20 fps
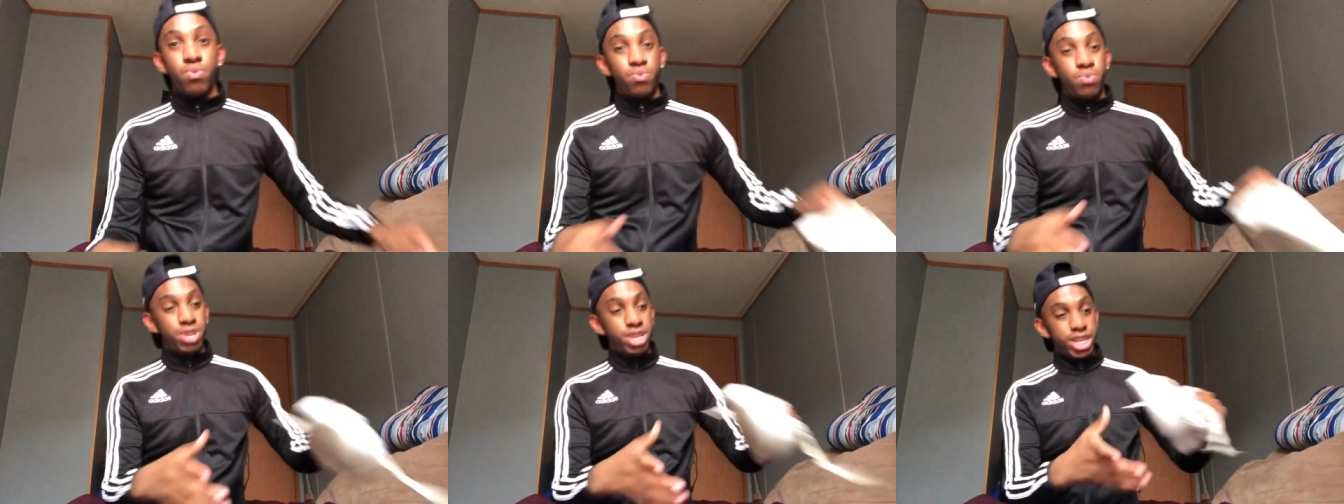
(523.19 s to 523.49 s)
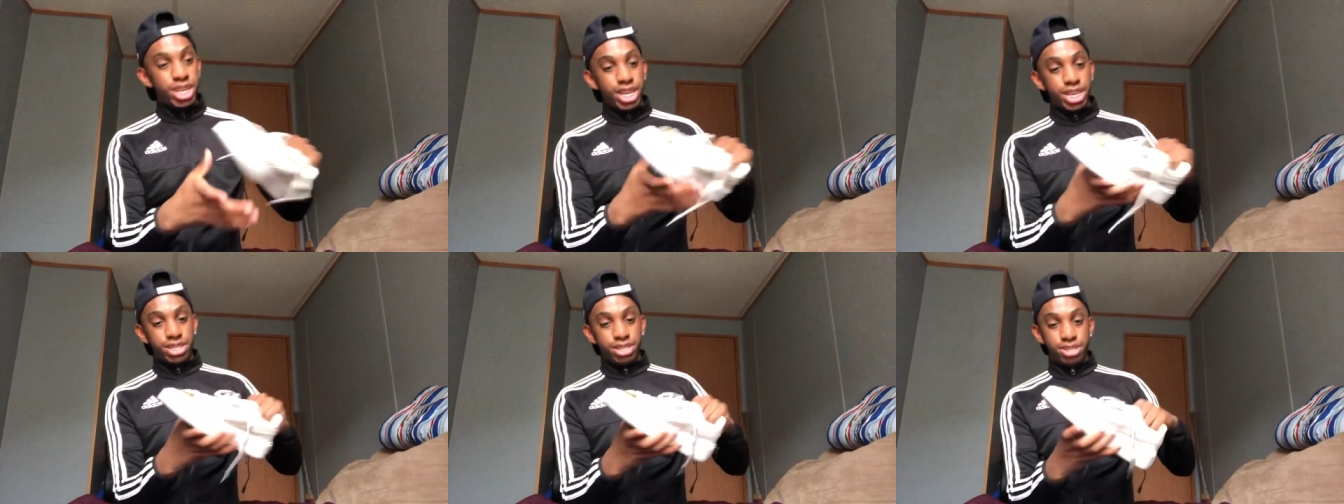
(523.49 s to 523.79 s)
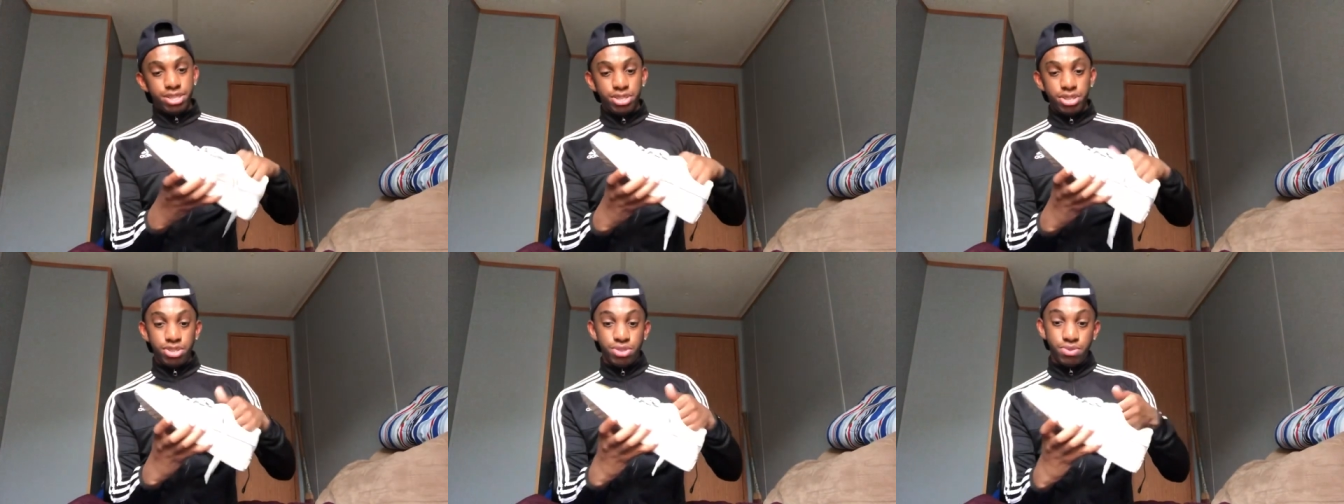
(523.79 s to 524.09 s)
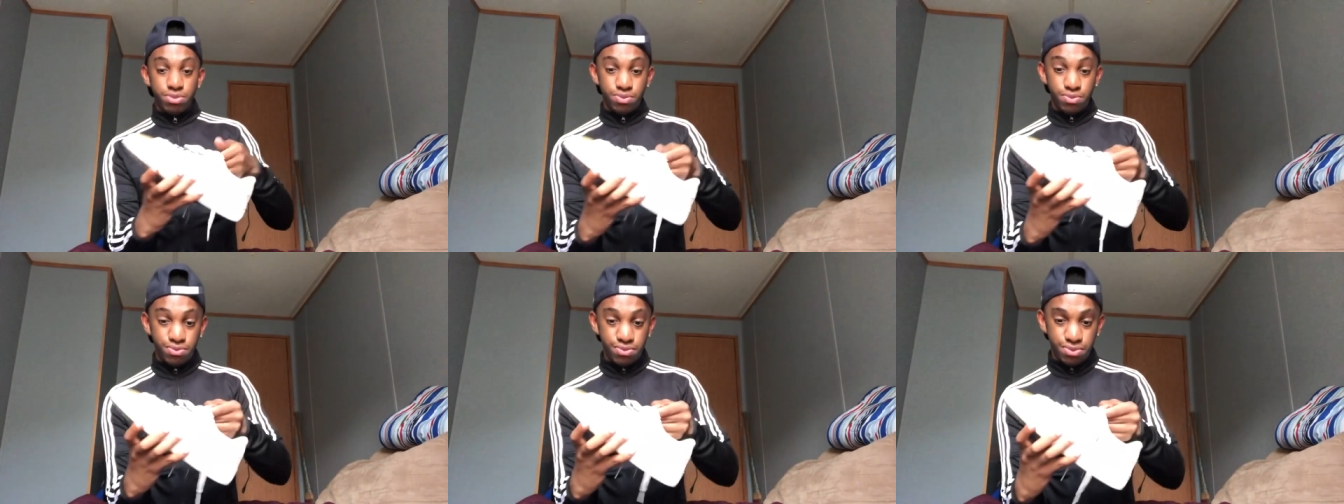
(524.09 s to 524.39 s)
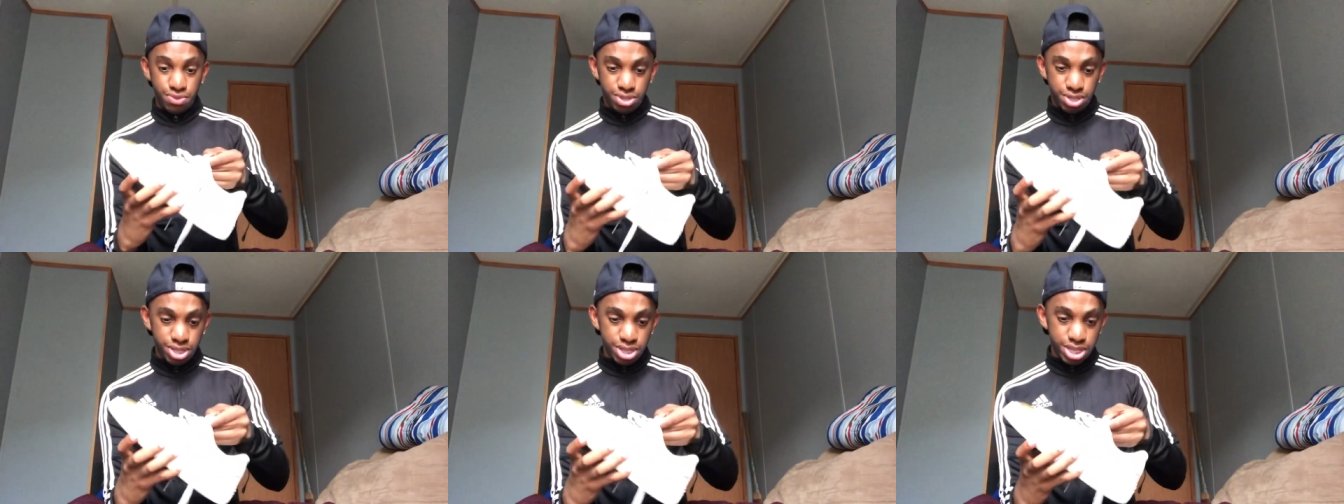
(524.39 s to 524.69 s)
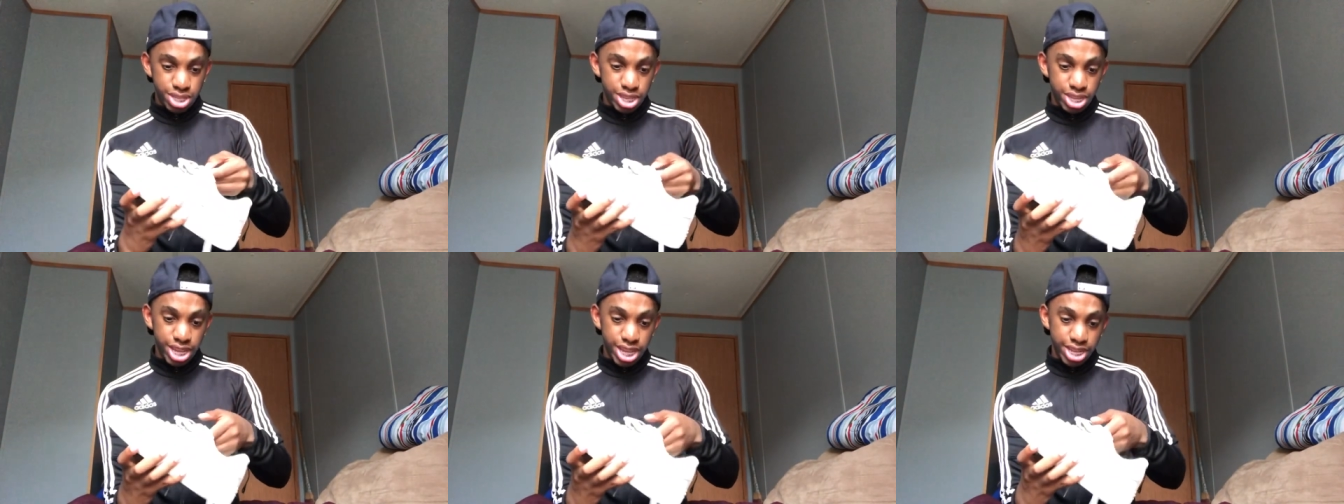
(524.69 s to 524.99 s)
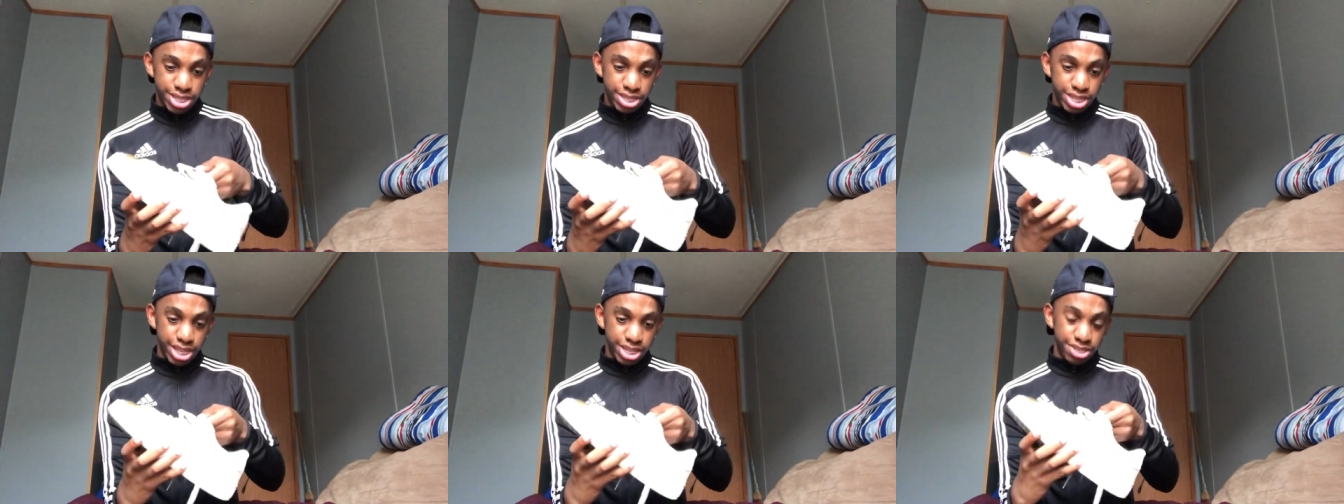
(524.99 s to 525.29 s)
We got the,
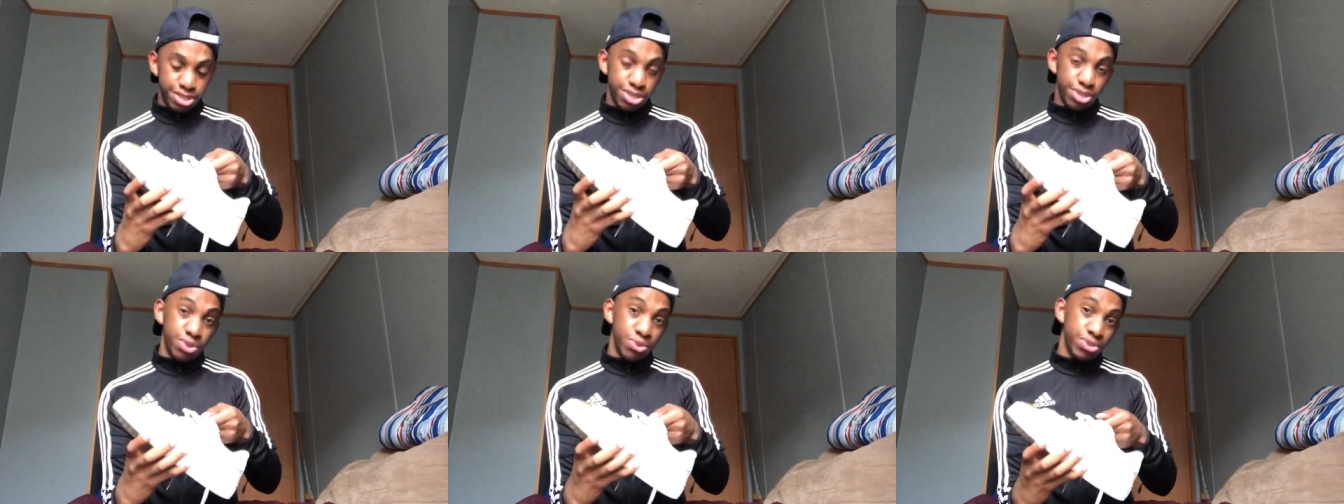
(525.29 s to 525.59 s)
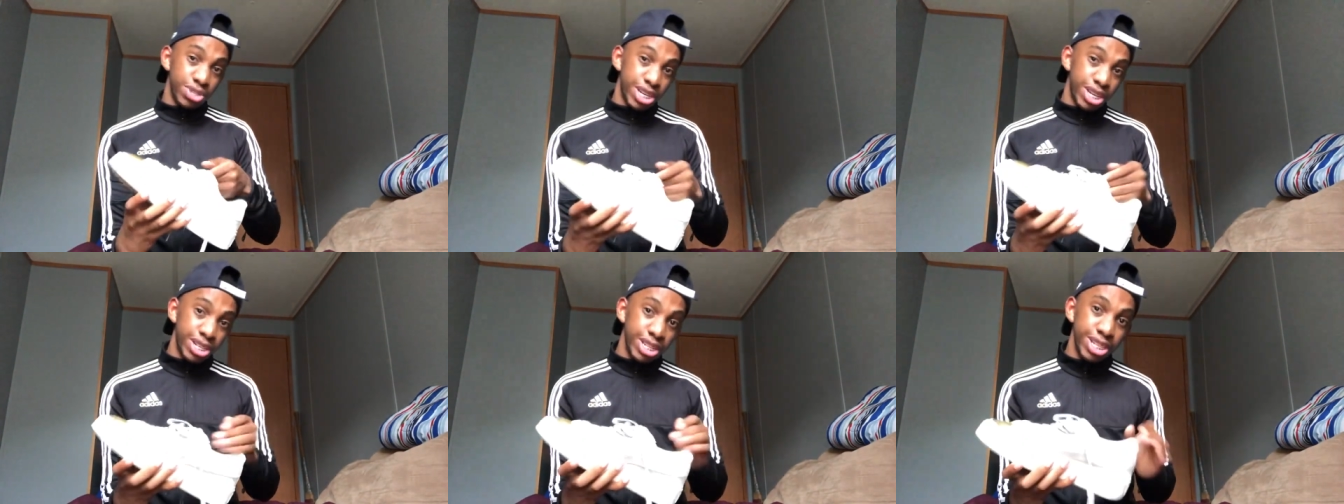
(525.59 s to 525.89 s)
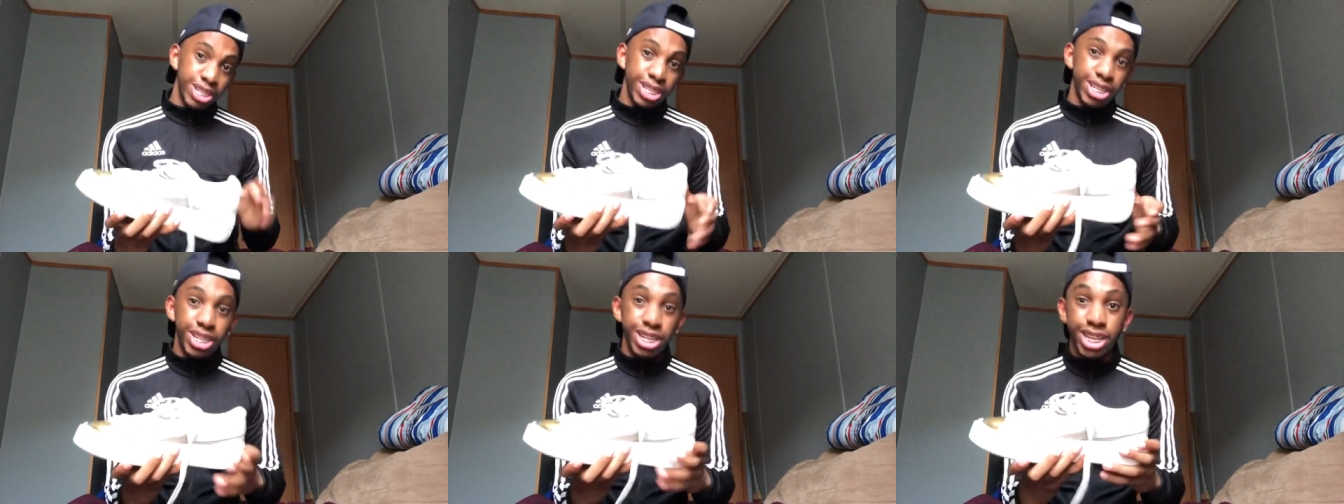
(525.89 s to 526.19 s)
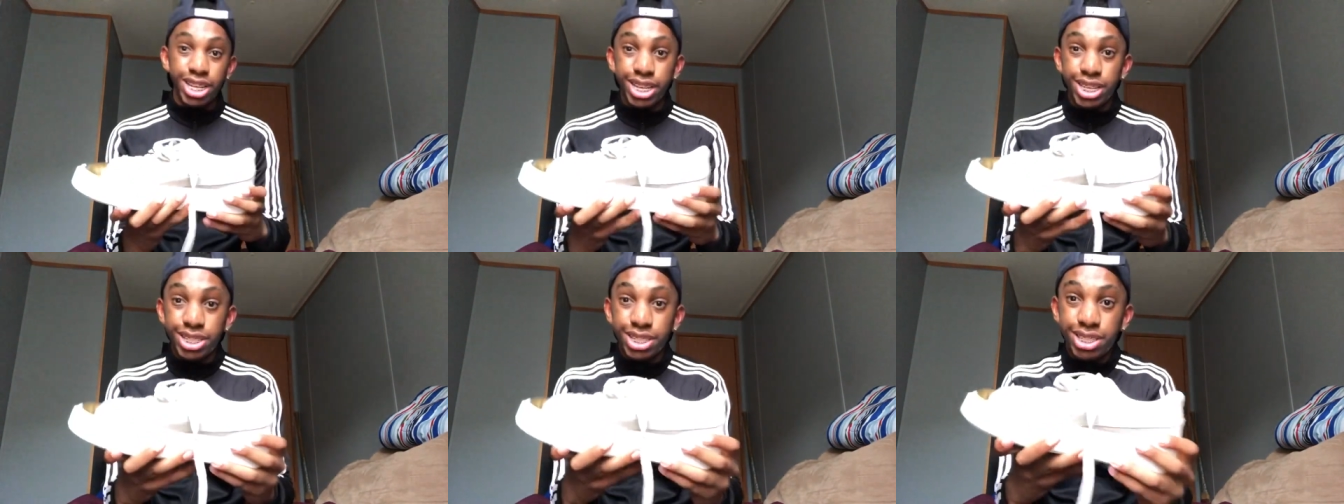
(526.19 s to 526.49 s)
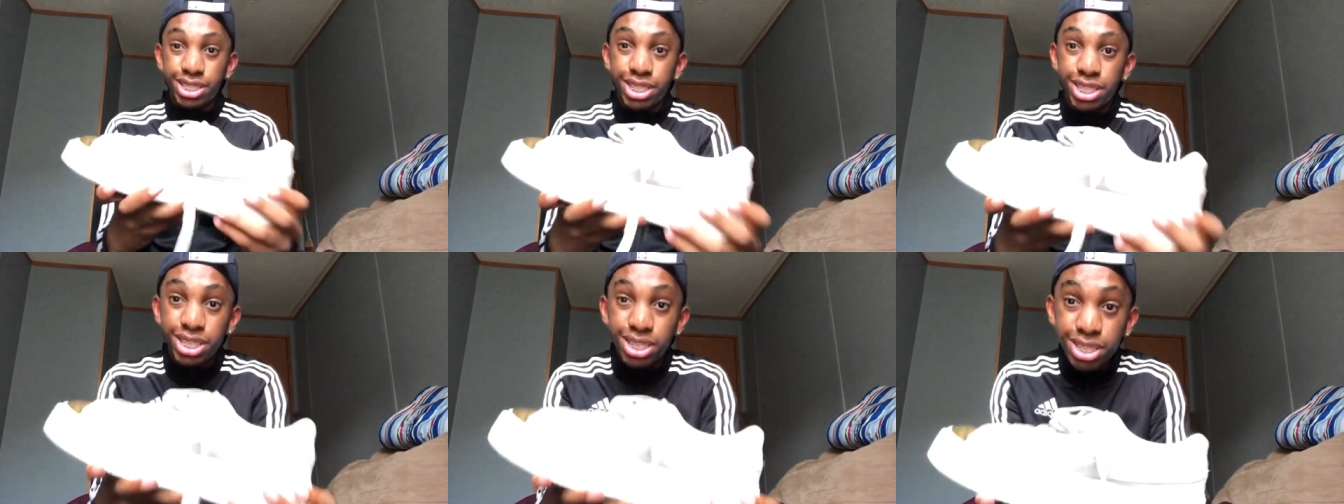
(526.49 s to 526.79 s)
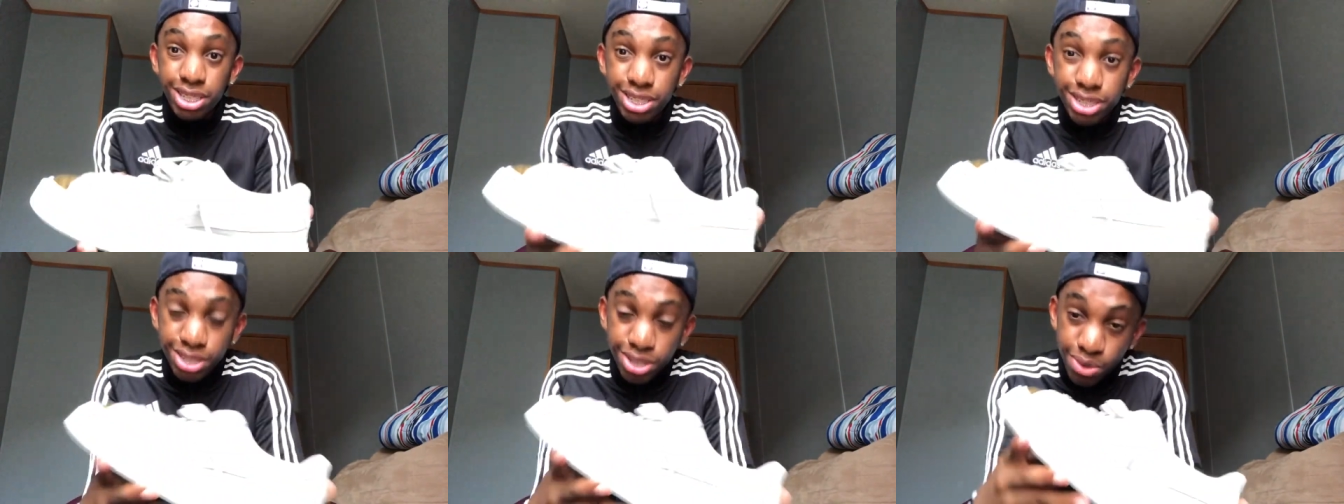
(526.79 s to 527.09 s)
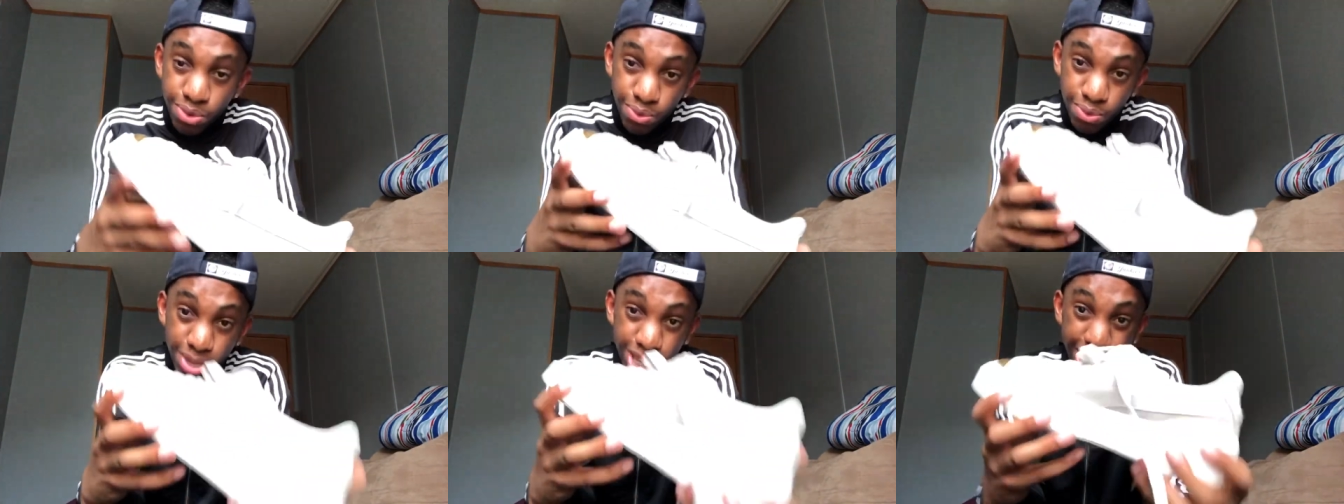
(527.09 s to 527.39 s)
as I told y'all in the last scene,
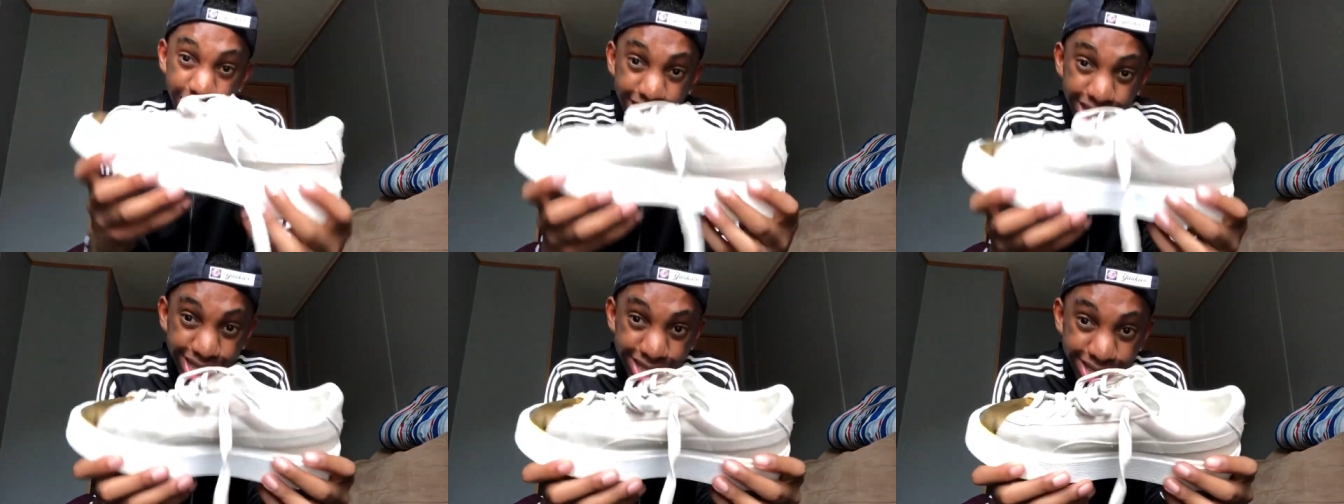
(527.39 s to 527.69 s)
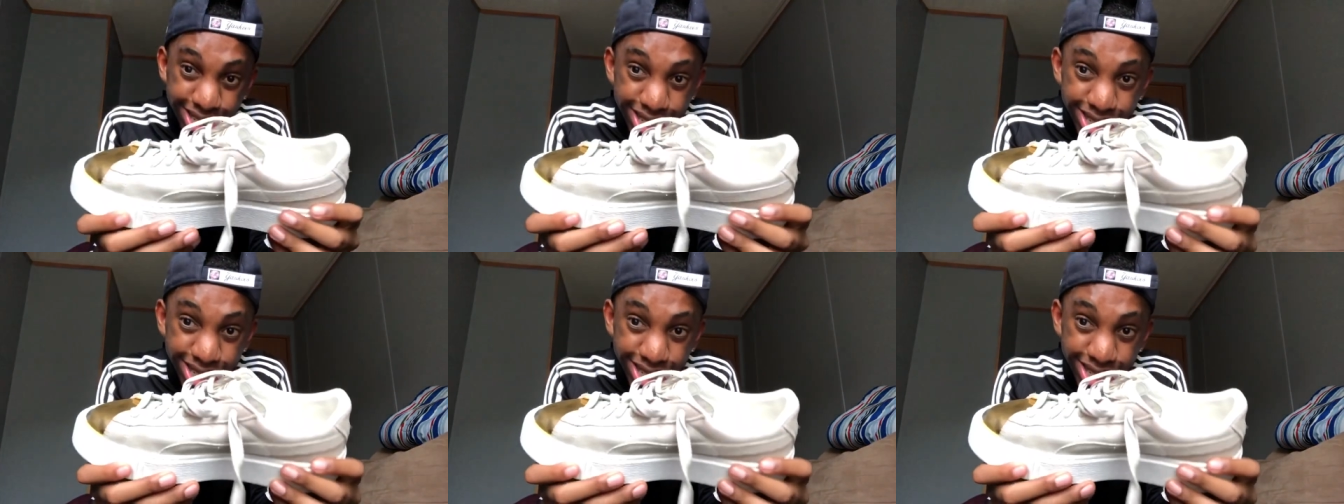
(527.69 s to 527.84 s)
we got